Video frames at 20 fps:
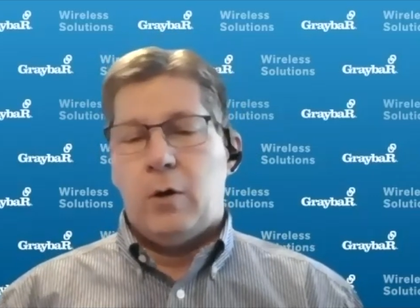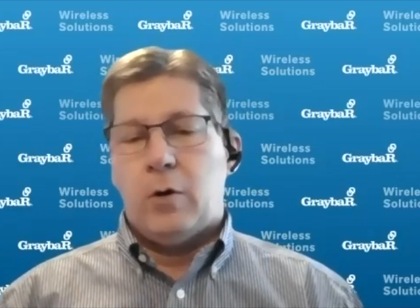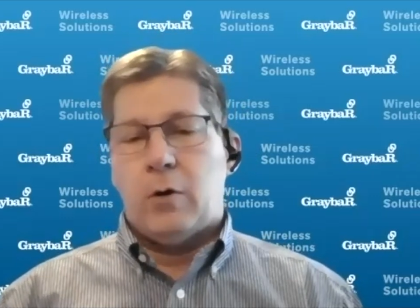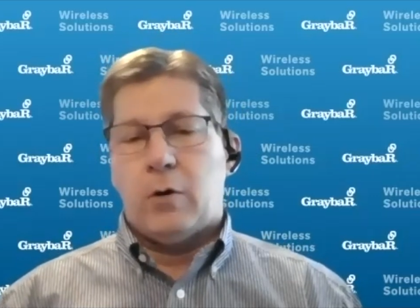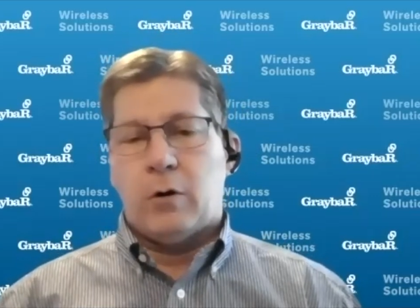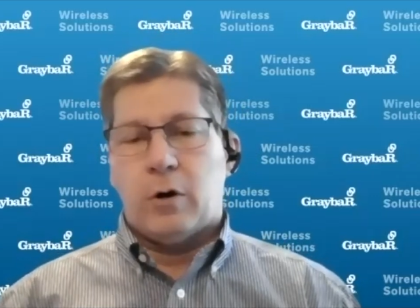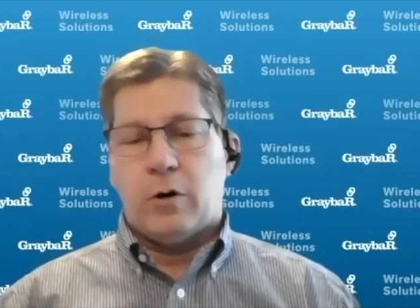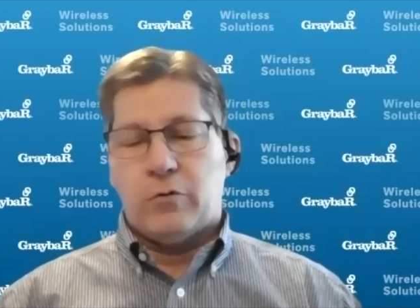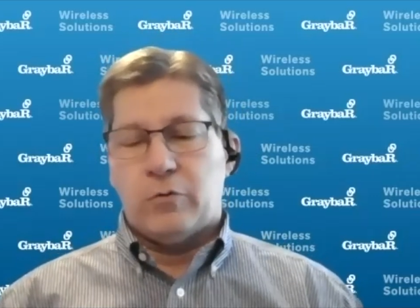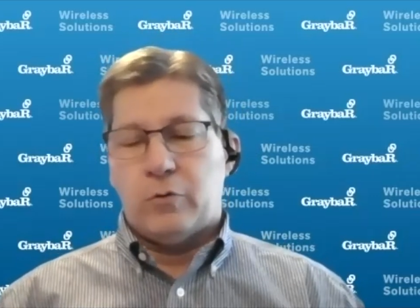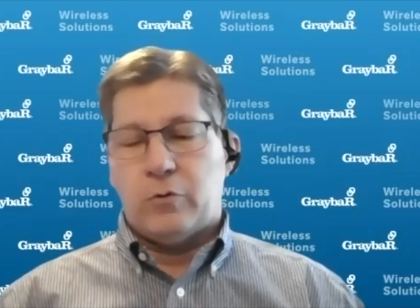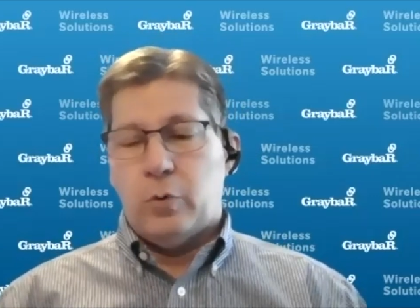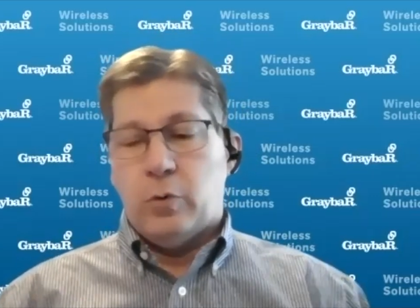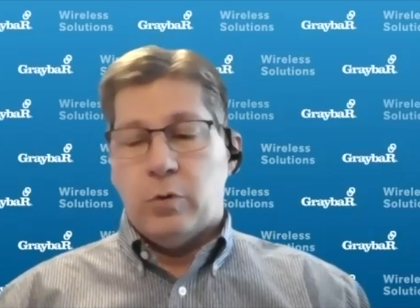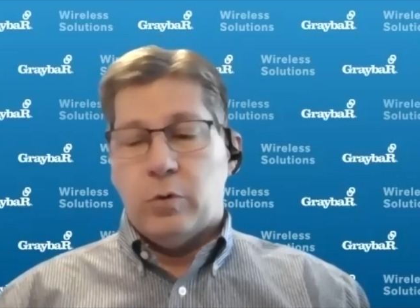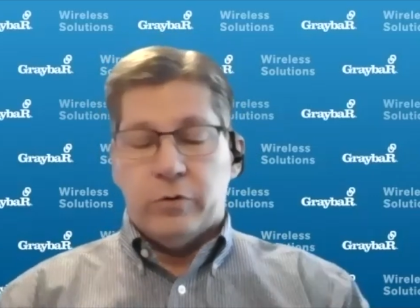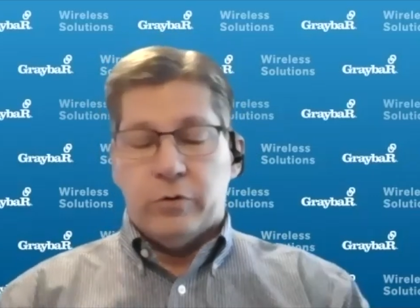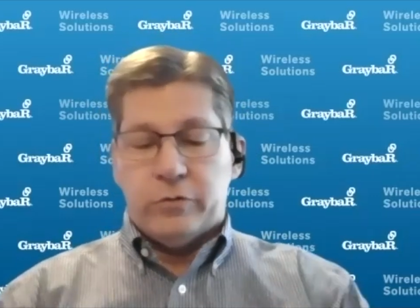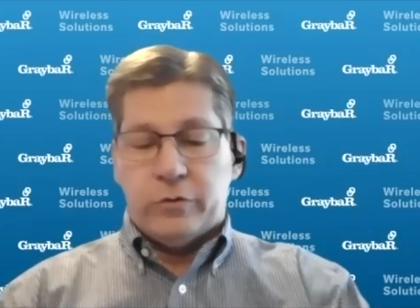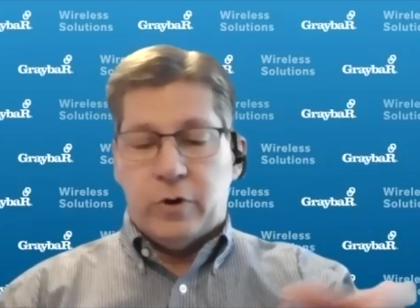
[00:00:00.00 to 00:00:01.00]
Are our
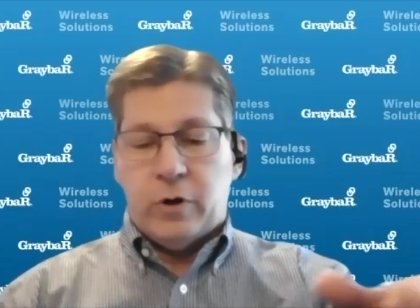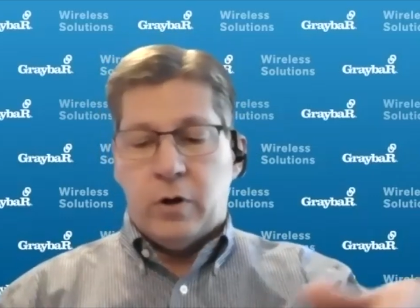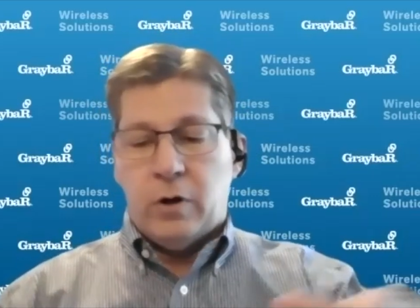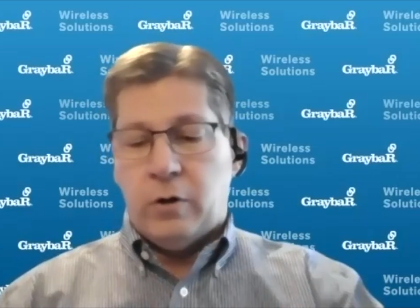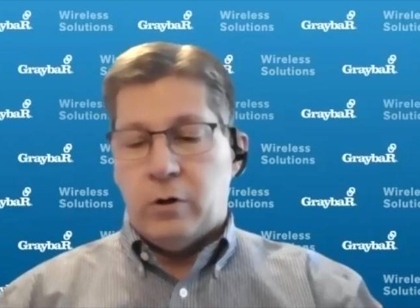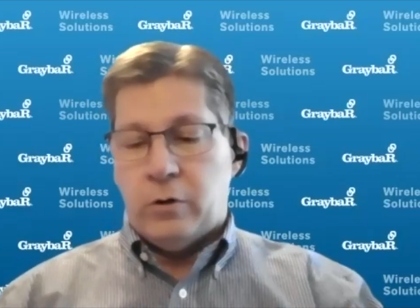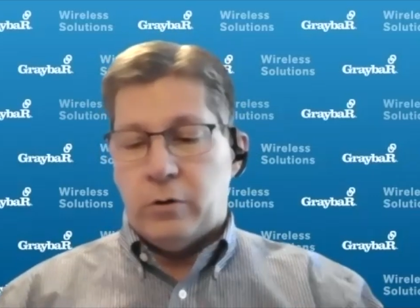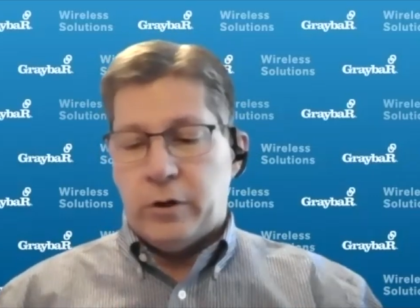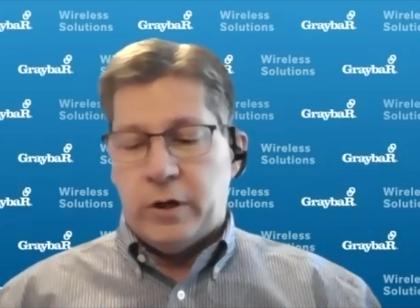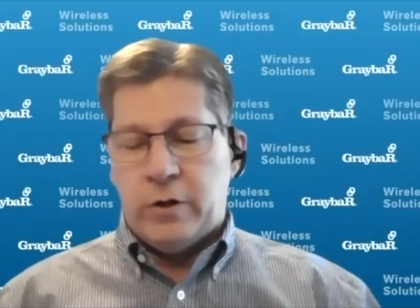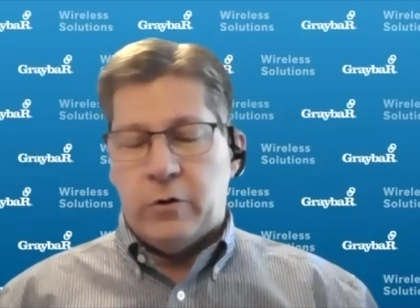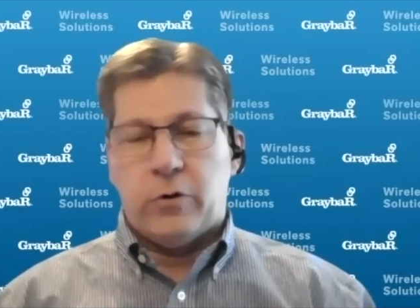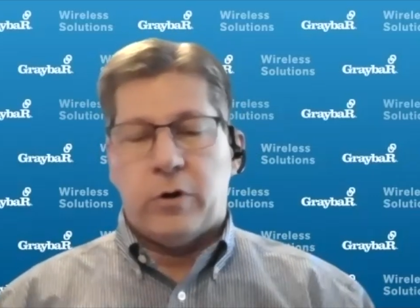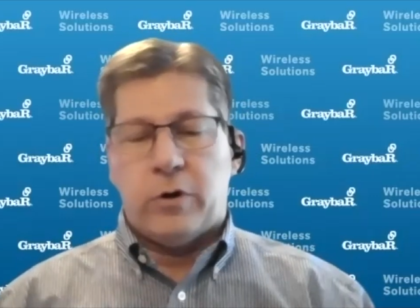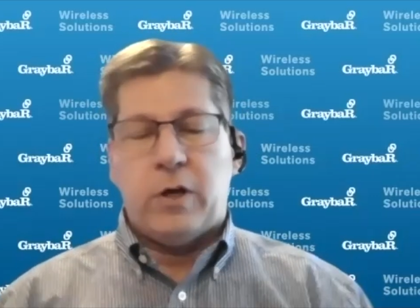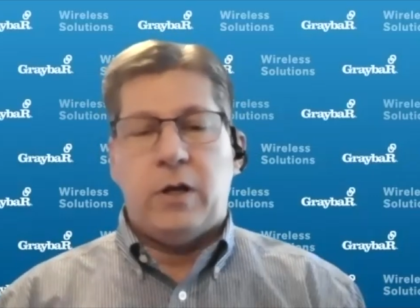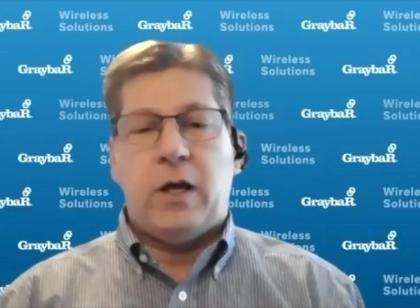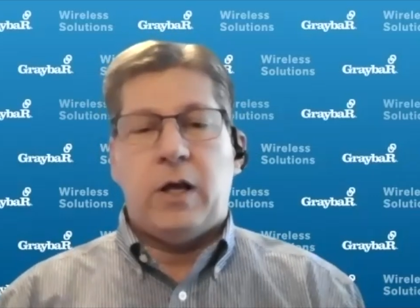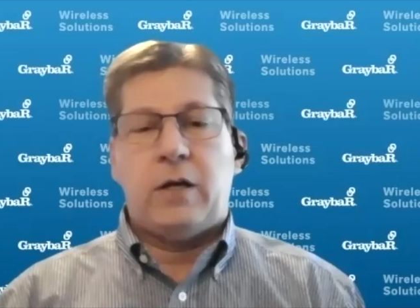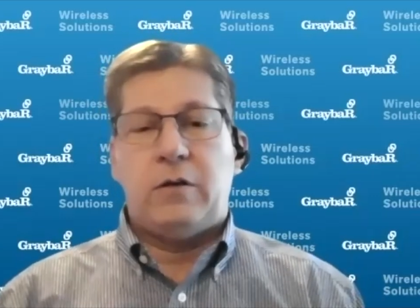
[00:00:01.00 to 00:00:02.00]
schools all
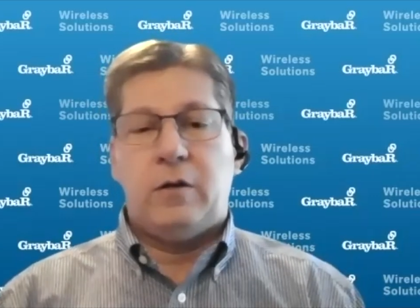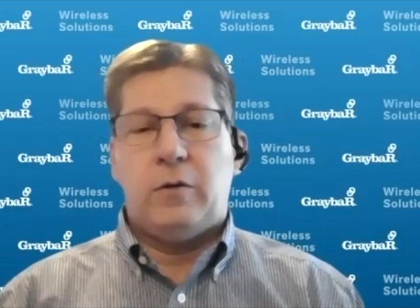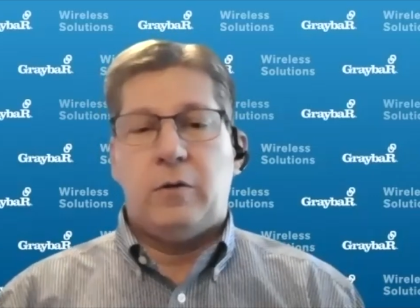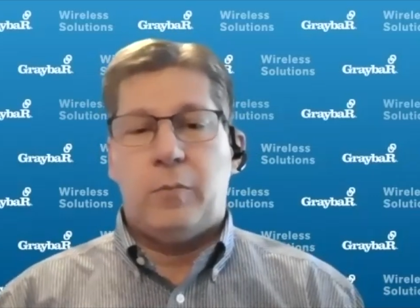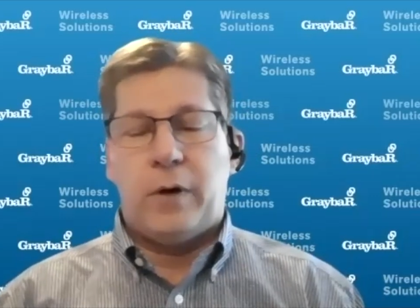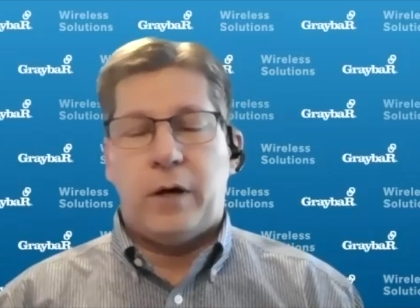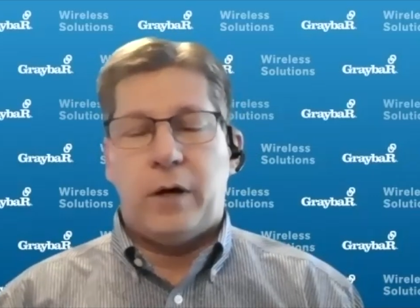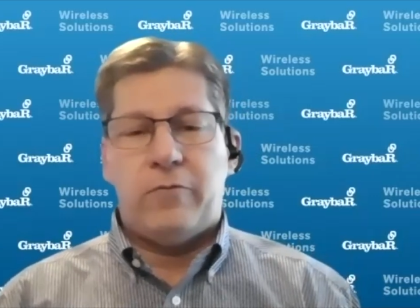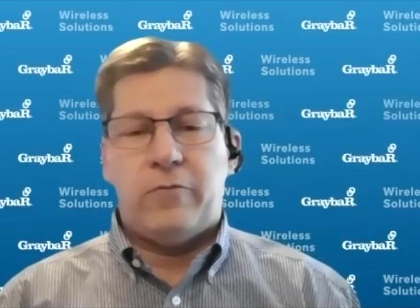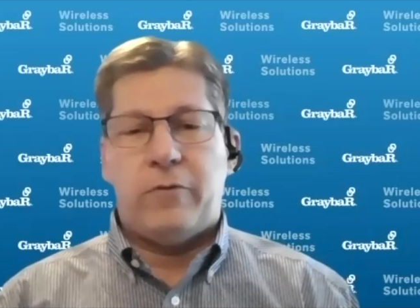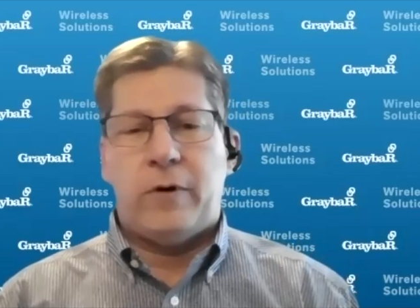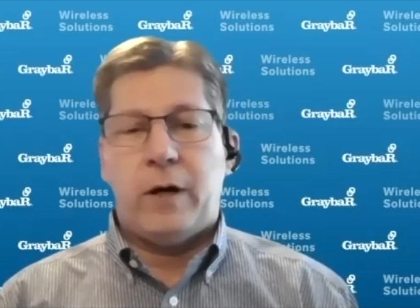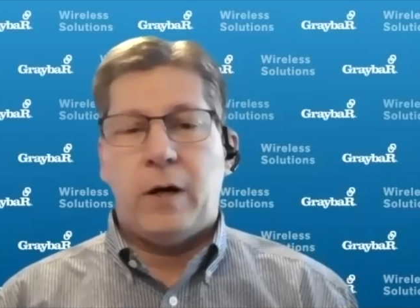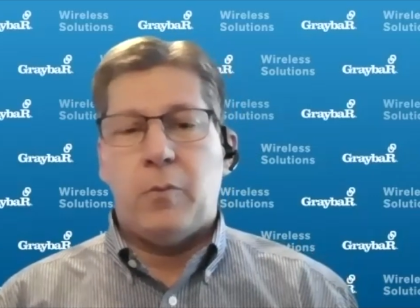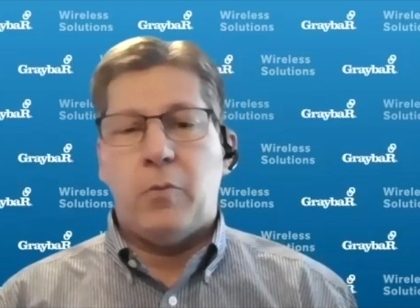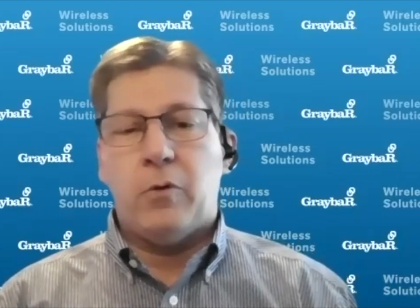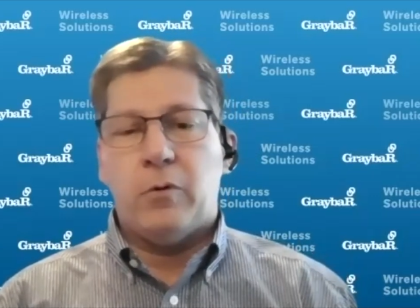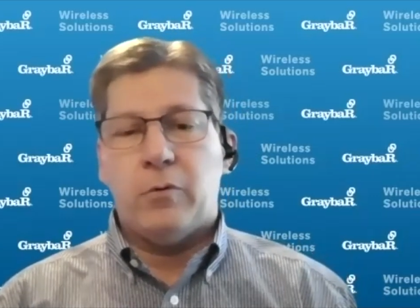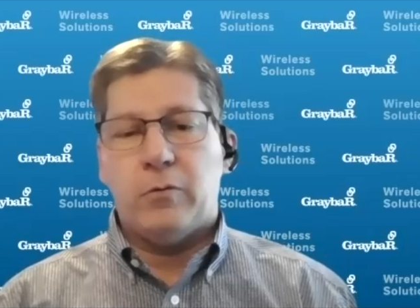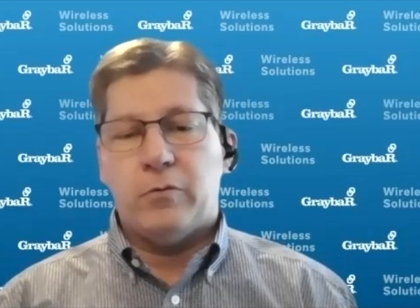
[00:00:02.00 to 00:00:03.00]
interconnected by
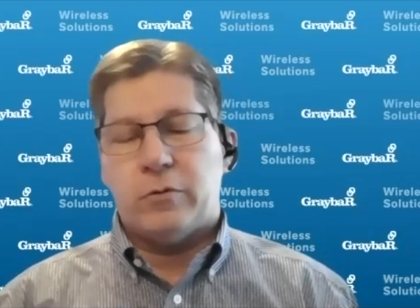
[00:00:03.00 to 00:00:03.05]
fiber?